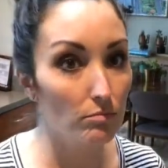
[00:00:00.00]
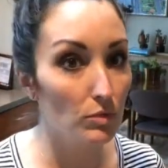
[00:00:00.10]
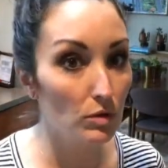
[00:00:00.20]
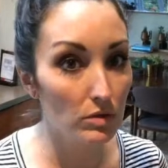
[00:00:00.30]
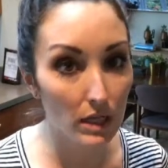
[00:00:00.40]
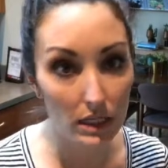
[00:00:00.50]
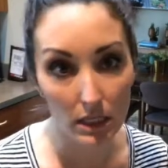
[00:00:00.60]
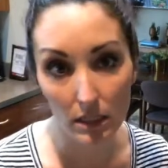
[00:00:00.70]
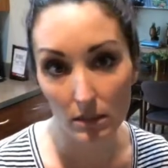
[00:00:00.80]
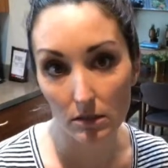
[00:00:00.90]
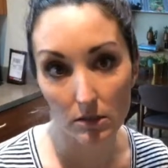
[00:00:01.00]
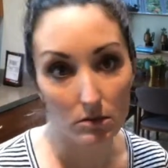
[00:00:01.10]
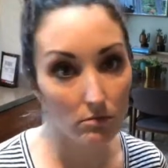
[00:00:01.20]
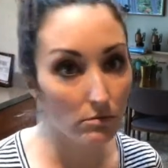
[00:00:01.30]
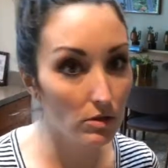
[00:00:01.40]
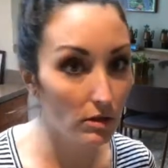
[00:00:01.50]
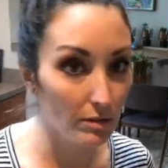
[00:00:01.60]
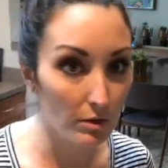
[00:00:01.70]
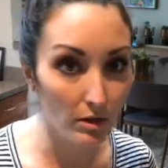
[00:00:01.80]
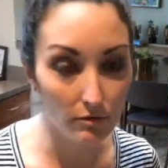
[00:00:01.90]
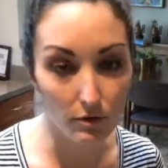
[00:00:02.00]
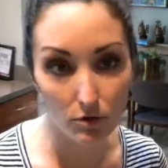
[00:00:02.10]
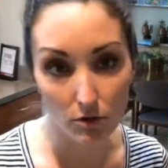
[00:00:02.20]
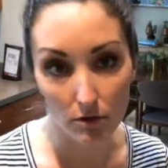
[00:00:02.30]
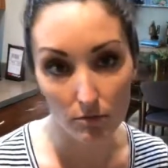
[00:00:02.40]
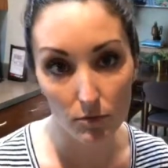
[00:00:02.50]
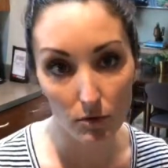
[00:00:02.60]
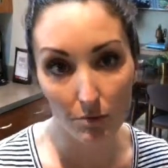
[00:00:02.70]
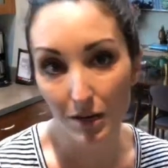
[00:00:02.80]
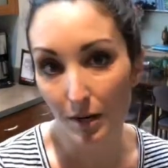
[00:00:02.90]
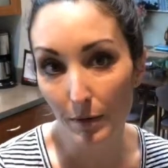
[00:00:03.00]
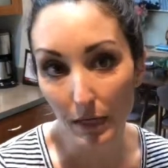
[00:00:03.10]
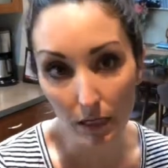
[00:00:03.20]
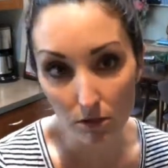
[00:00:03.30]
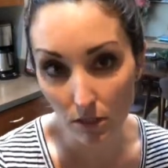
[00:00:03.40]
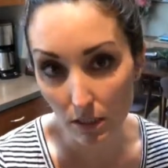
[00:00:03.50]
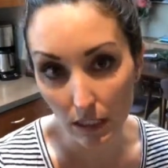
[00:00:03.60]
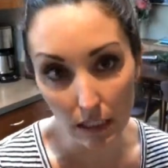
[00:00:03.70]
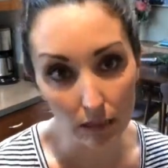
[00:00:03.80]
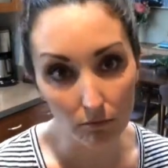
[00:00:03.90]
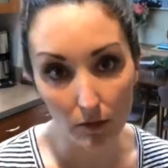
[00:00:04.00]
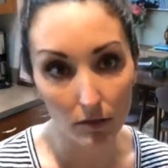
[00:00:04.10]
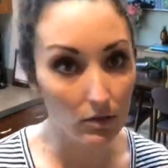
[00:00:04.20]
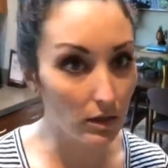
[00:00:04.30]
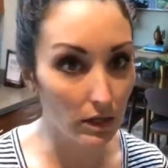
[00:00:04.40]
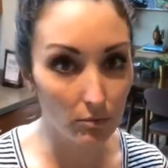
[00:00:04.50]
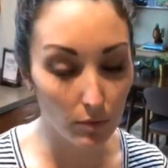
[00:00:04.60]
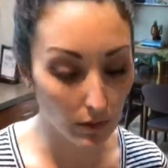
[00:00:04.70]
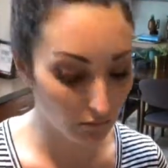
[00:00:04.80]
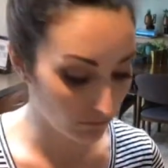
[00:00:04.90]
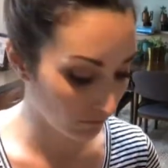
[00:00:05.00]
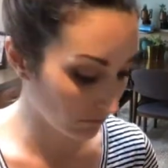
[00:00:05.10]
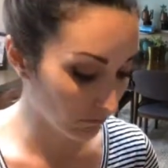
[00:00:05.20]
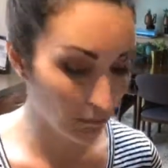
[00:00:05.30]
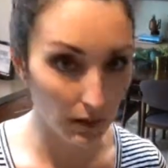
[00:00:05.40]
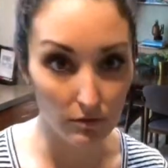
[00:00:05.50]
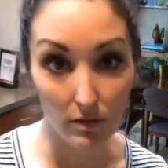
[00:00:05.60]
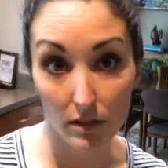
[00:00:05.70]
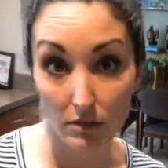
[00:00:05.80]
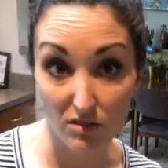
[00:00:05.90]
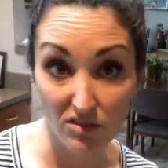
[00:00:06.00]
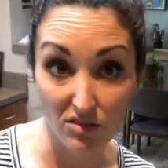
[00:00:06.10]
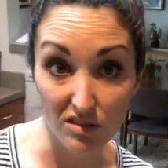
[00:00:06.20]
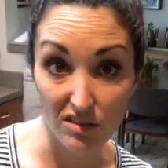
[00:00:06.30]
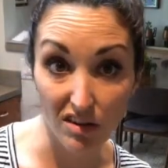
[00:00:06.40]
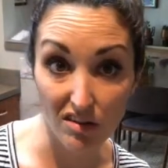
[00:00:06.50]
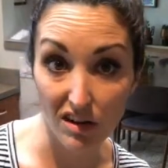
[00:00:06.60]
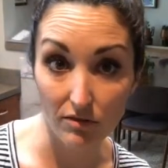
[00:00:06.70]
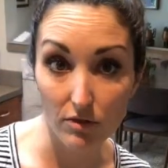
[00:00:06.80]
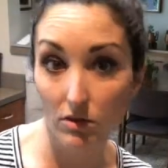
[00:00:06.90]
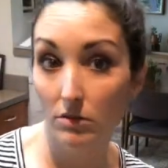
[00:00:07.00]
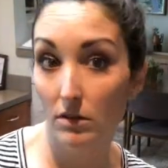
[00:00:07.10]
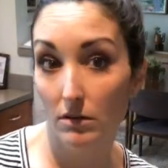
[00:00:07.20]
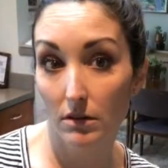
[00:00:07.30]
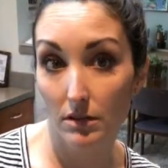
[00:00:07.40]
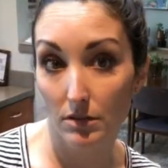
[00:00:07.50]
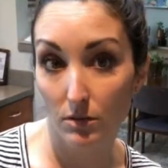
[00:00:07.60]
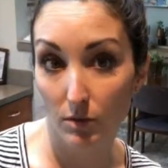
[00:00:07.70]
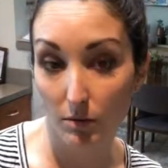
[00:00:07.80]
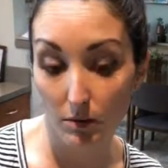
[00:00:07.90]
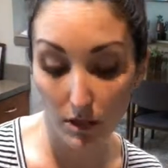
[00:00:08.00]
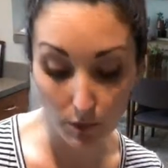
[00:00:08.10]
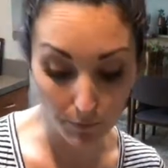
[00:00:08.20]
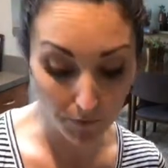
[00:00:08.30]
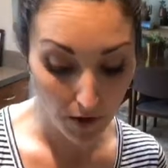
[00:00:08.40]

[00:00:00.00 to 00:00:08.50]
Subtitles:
mousse ideas, you name it in the future. So I may or may not use it tonight, I don't know yet, but I have nothing else to do on a Saturday afternoon, and this is what I'm gonna do.